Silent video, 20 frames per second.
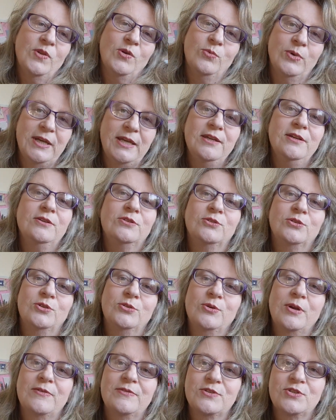or
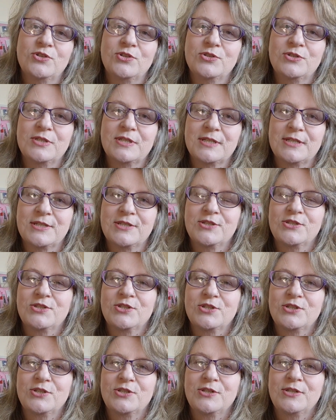whoever chooses
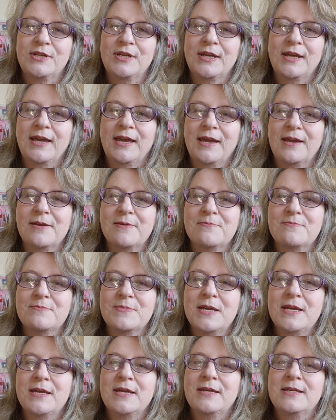to
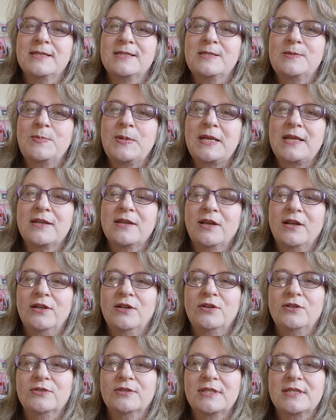spin
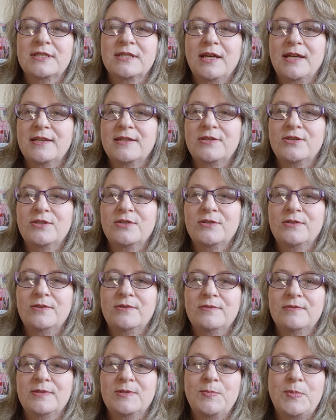along decide
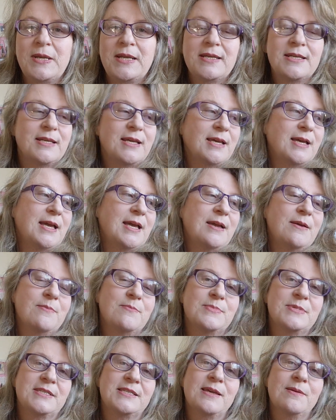to spin.
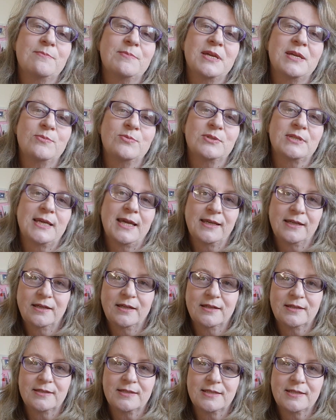Some people take
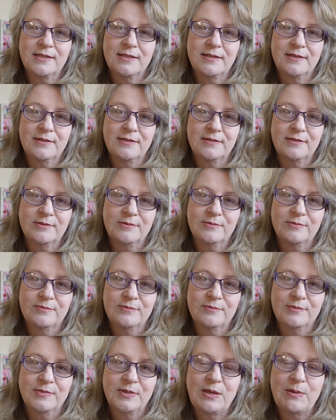it
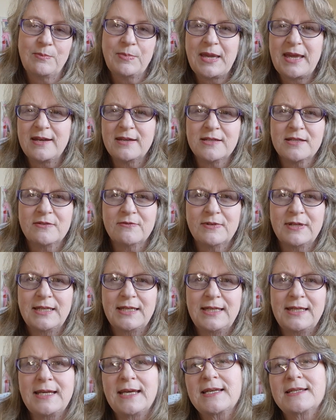
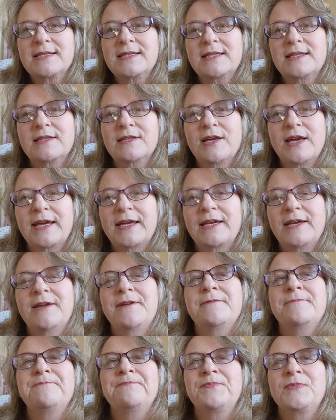competitively, as in like
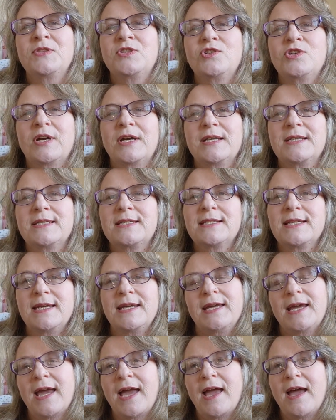try and
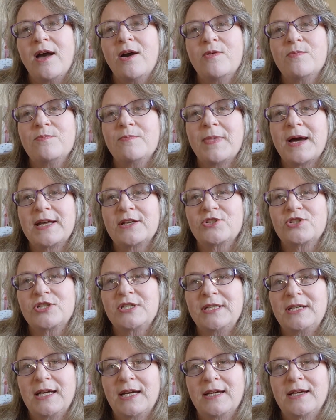see how much
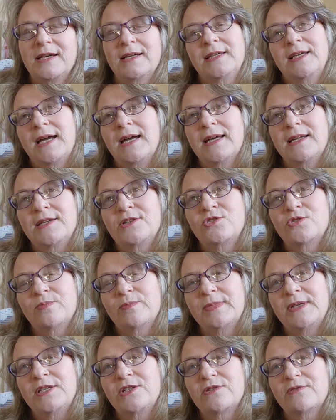yardage or
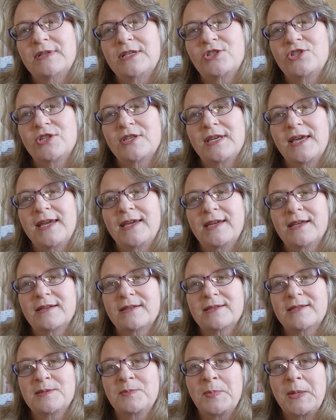meterage they
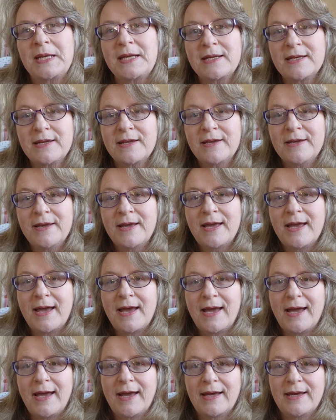can spin.
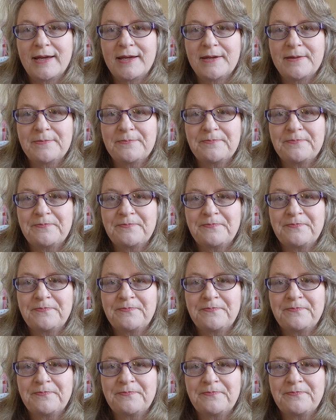I